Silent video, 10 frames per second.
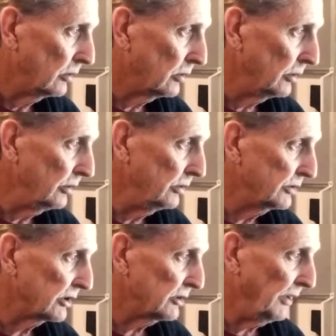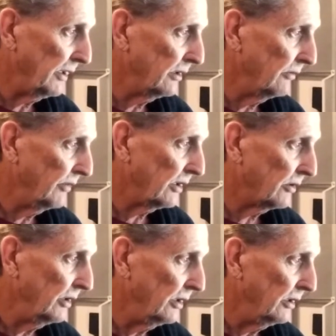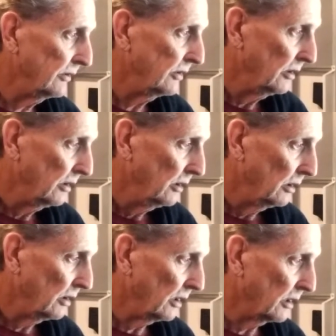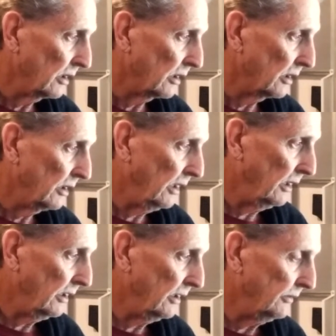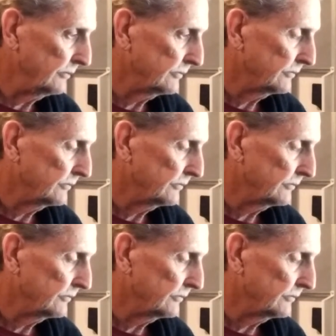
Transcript: Cruz expected victory. Da da da da da.